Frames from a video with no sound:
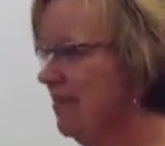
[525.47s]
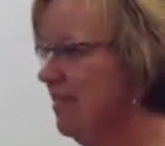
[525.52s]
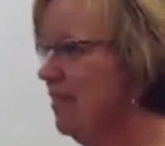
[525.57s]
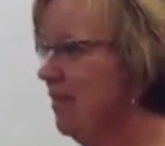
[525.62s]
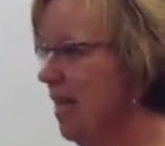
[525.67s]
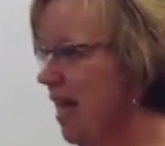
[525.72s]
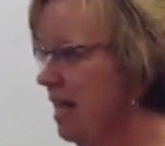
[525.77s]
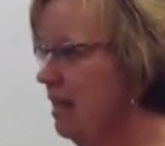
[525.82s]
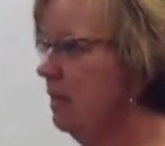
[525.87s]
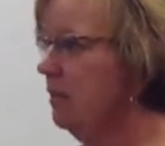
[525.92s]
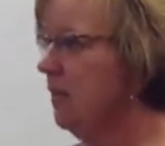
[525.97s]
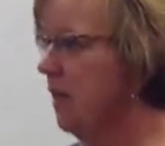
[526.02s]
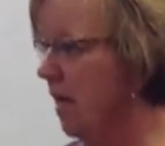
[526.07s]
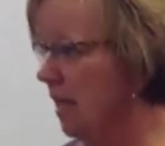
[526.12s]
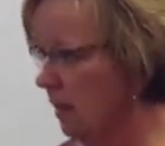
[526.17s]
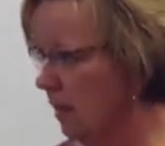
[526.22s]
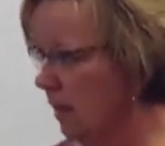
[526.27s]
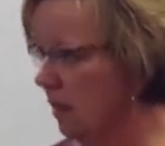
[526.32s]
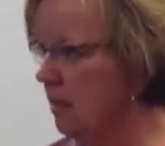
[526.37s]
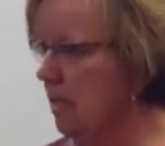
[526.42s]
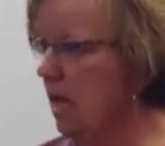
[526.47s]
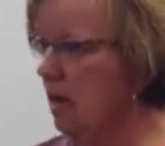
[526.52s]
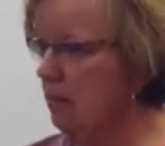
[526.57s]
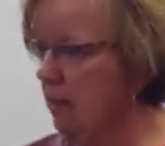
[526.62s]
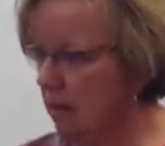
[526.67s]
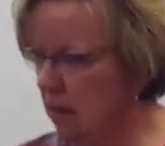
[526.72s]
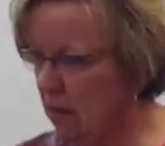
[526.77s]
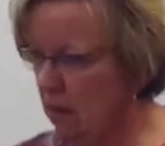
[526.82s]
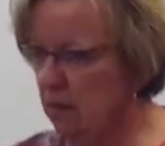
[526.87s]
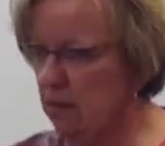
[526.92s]
Okay, the final exam
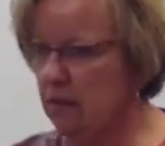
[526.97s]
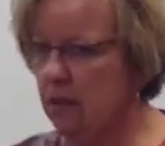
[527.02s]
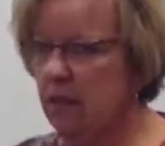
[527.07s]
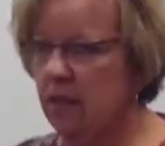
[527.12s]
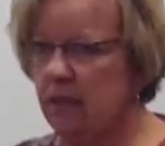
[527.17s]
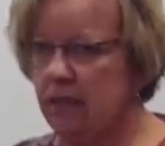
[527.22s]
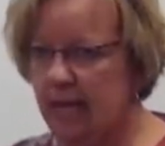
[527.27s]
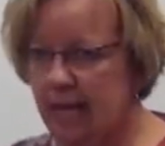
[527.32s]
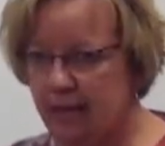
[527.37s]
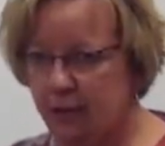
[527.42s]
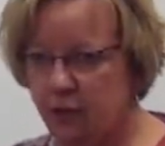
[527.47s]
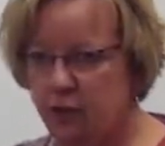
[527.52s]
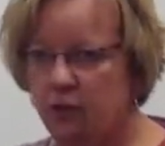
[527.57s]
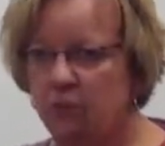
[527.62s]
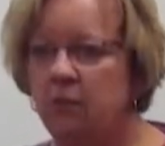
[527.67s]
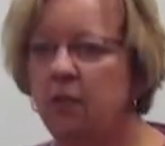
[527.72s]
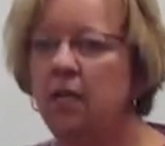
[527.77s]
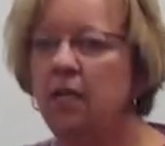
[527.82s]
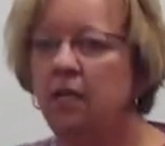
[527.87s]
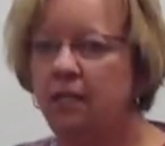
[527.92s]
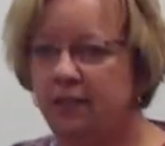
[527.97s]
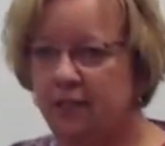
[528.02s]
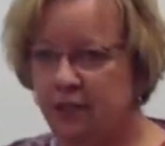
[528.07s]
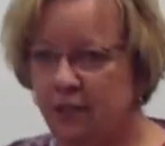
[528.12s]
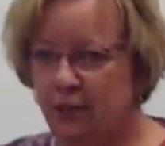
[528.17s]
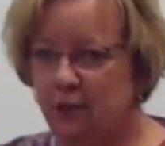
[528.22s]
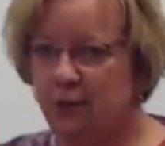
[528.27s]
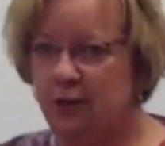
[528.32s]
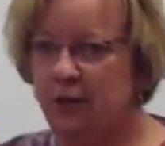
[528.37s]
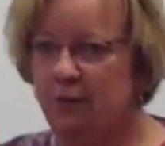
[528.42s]
occurs in the classroom. The
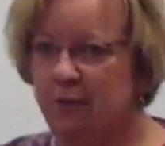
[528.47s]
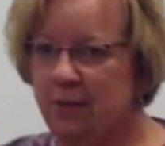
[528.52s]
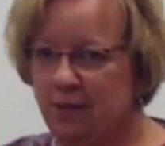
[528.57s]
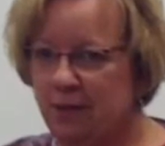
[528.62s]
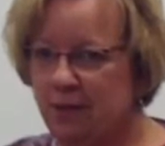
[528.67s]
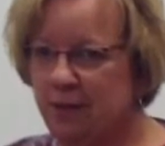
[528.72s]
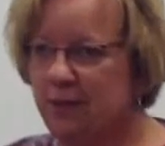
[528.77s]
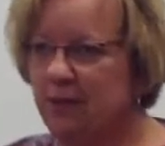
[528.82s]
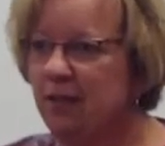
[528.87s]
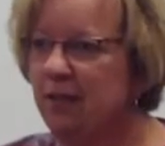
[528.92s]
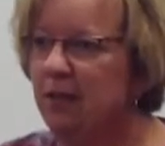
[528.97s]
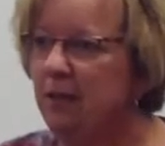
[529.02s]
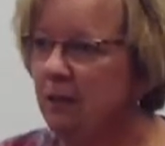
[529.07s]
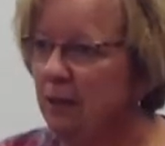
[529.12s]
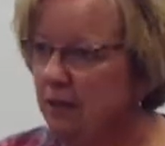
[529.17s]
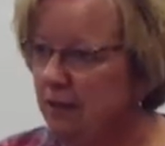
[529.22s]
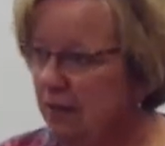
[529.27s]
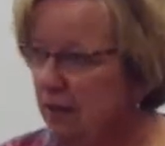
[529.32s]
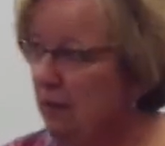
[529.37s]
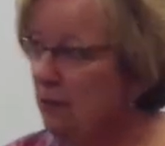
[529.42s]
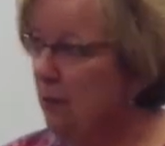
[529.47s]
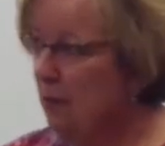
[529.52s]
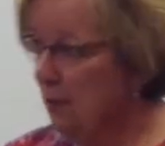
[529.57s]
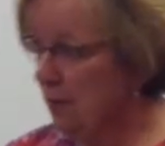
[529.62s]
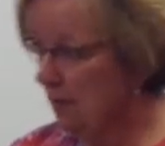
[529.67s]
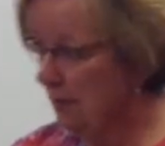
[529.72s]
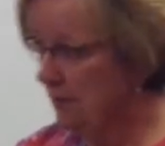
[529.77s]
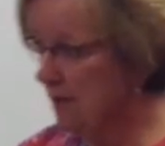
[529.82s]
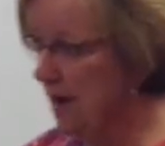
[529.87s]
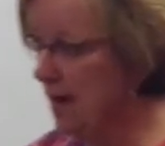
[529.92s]
student must sit for
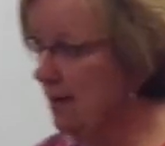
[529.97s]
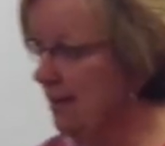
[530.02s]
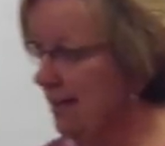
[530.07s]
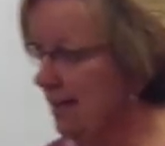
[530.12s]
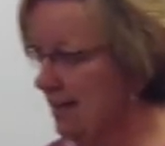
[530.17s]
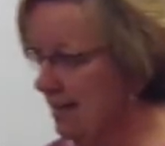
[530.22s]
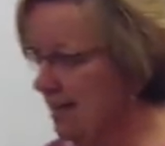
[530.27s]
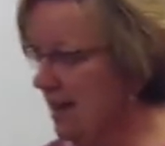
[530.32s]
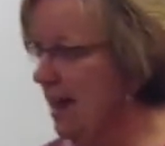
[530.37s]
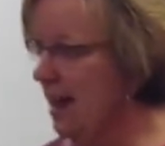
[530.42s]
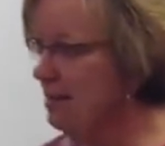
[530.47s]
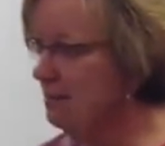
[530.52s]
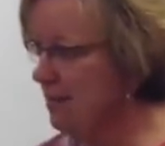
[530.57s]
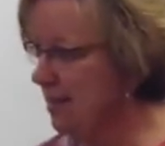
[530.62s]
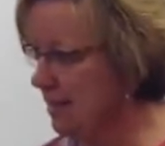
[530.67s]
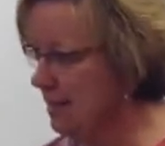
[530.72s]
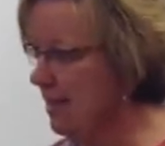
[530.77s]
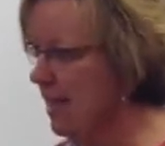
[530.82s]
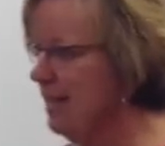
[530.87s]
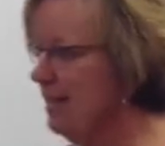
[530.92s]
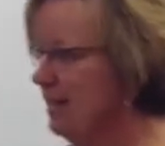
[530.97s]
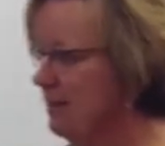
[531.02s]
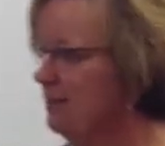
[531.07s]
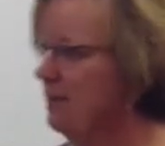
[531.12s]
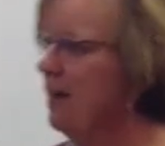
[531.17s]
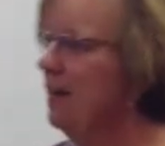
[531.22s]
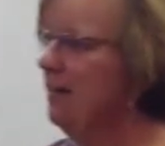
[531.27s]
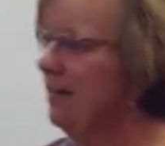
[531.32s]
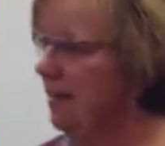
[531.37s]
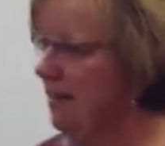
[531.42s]
the final exam to take the
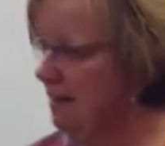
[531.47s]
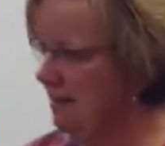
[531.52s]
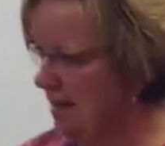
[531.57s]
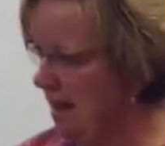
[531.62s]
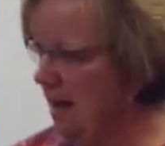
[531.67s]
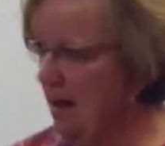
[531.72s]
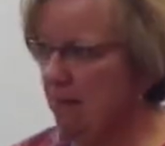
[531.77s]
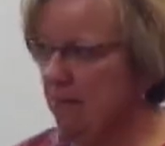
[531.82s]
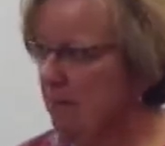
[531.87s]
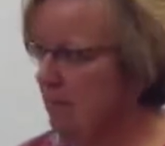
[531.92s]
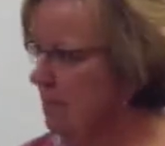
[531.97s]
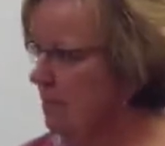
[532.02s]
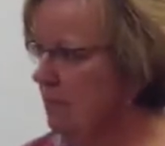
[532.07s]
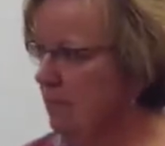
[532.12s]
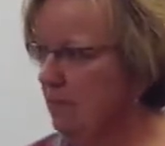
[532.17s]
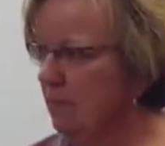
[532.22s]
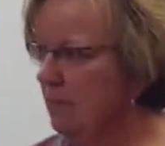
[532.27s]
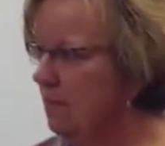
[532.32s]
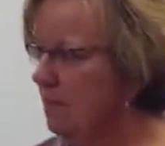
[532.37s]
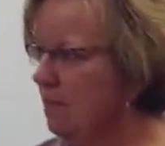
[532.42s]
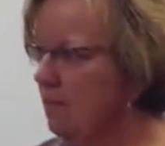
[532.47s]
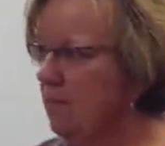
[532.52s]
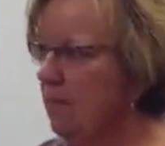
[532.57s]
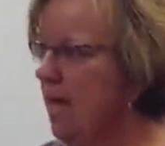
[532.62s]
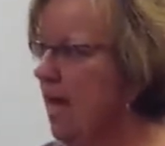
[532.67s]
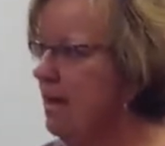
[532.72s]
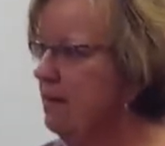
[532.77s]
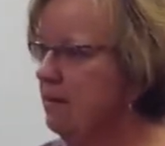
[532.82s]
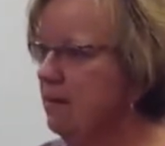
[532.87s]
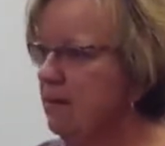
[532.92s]
final exam.
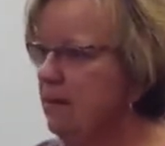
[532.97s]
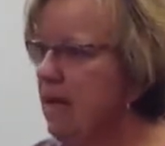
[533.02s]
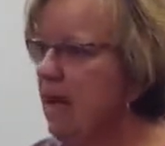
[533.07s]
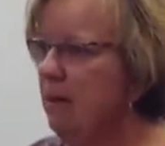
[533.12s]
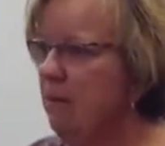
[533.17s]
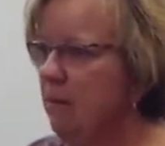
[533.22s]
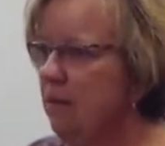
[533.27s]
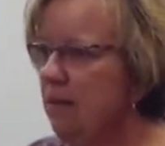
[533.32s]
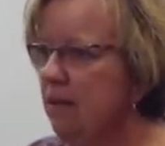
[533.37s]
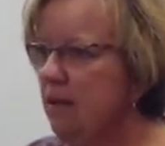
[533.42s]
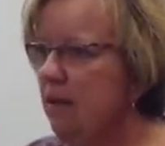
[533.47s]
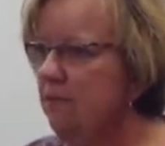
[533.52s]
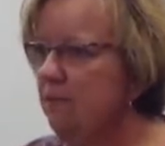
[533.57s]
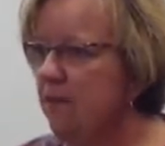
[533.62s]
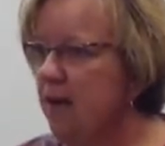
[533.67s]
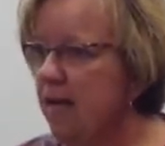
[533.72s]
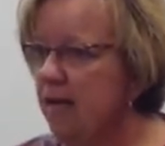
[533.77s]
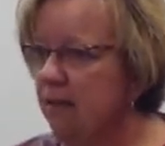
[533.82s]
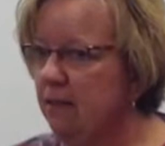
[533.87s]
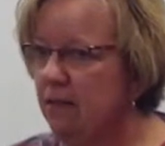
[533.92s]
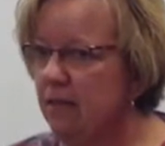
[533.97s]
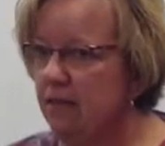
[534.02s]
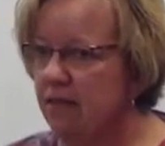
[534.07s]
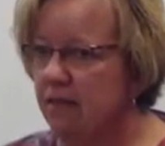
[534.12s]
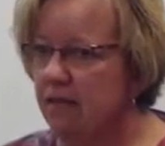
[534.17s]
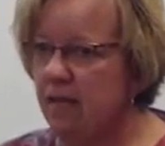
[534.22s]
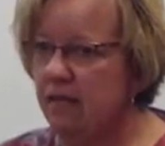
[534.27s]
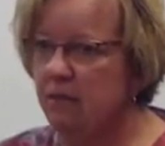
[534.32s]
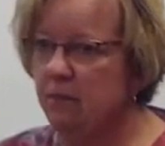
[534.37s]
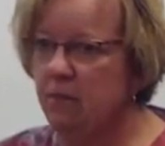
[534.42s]
That's not what a final
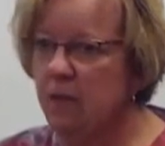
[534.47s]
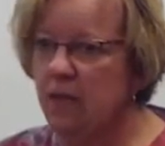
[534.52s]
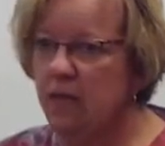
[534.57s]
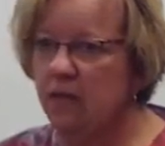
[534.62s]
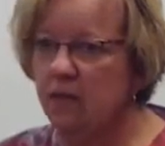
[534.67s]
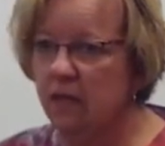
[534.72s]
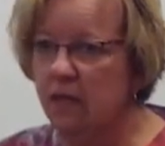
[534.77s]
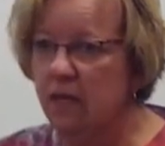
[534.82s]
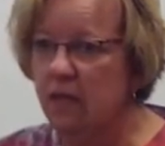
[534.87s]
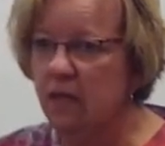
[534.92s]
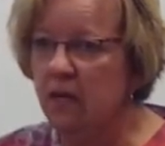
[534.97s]
assessment is.